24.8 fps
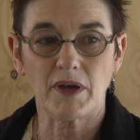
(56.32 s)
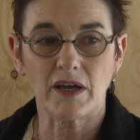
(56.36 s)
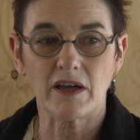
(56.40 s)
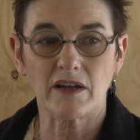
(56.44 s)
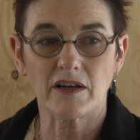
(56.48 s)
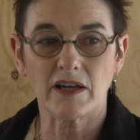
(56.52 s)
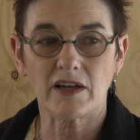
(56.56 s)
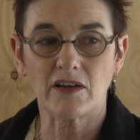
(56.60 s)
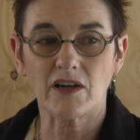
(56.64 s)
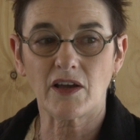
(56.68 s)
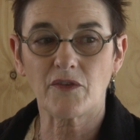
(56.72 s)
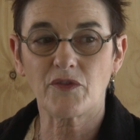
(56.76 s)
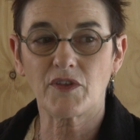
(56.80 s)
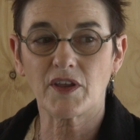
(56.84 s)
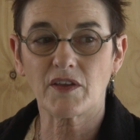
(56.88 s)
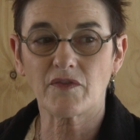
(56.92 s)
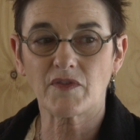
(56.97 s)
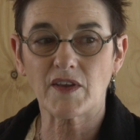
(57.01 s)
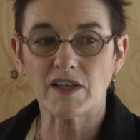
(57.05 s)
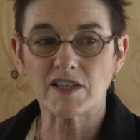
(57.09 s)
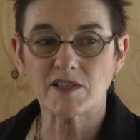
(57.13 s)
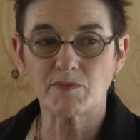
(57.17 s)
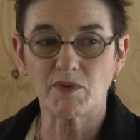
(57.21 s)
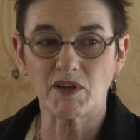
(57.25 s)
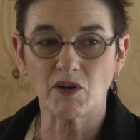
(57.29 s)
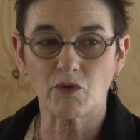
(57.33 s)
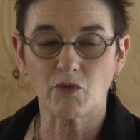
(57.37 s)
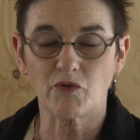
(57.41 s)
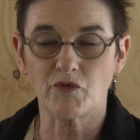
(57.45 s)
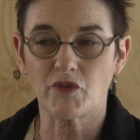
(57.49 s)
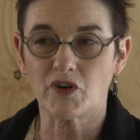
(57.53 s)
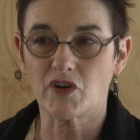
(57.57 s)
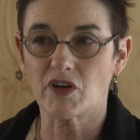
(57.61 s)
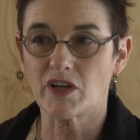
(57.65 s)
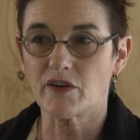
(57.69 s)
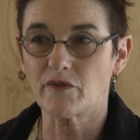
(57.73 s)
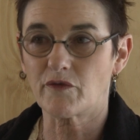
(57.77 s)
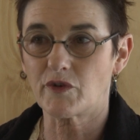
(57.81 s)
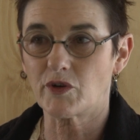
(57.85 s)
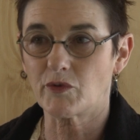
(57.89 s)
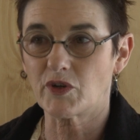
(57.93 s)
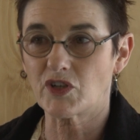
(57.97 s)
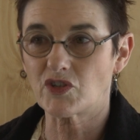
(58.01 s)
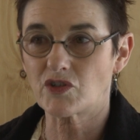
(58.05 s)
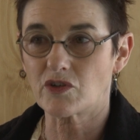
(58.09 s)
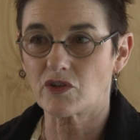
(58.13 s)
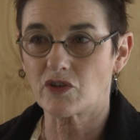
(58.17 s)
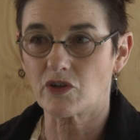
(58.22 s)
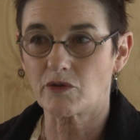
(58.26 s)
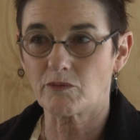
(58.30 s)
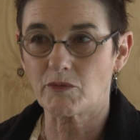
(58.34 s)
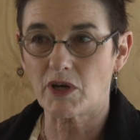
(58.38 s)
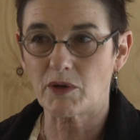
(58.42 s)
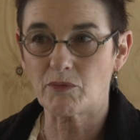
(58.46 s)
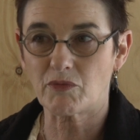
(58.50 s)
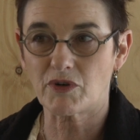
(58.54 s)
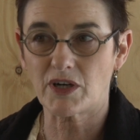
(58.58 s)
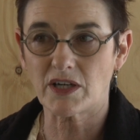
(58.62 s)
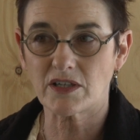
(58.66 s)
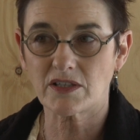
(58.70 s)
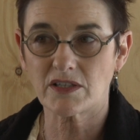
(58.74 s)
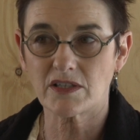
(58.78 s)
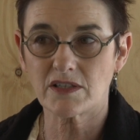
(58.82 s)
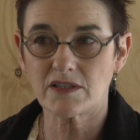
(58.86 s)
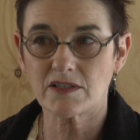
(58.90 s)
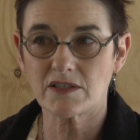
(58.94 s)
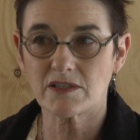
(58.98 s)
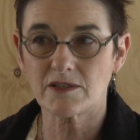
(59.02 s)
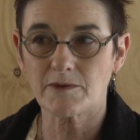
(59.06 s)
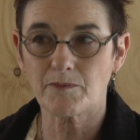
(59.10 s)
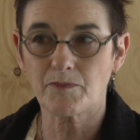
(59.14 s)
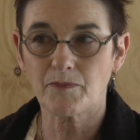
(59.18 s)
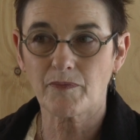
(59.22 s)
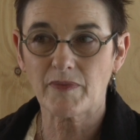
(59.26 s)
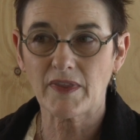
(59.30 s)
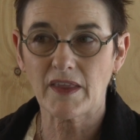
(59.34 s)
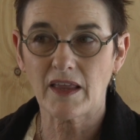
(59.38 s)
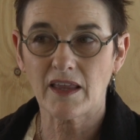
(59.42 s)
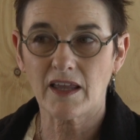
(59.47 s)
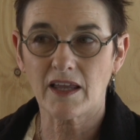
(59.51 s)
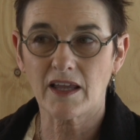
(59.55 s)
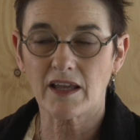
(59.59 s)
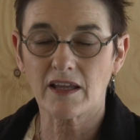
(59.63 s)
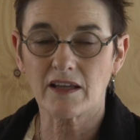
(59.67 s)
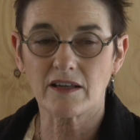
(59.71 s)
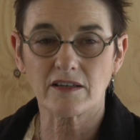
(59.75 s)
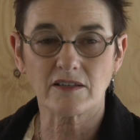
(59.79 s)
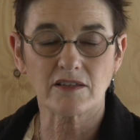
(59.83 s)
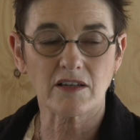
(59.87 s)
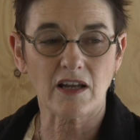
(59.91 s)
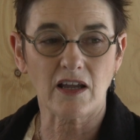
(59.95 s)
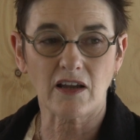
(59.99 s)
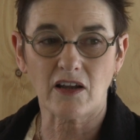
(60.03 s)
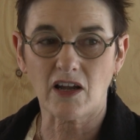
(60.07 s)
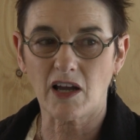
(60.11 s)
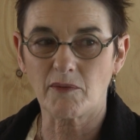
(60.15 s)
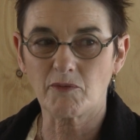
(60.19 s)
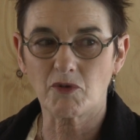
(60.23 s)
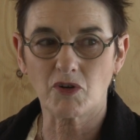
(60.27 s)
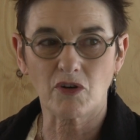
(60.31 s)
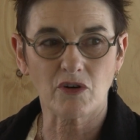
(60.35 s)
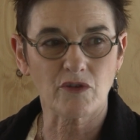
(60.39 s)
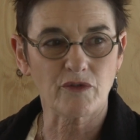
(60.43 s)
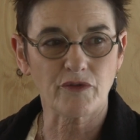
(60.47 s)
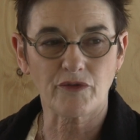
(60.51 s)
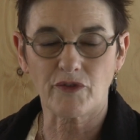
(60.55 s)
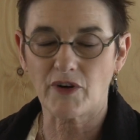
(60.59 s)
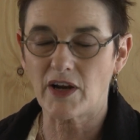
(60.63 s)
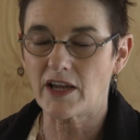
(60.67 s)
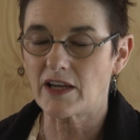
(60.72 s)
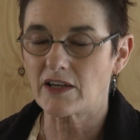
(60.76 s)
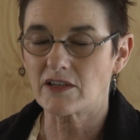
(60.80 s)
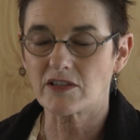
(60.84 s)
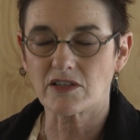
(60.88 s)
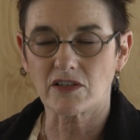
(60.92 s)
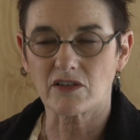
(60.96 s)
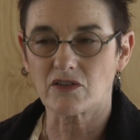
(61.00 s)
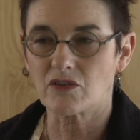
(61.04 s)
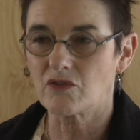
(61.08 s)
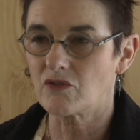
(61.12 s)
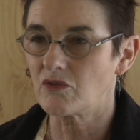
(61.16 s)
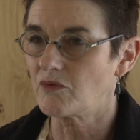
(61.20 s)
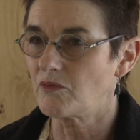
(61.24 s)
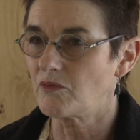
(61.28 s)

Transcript: And I think that's been very influential on my practice. And like, I'm not afraid to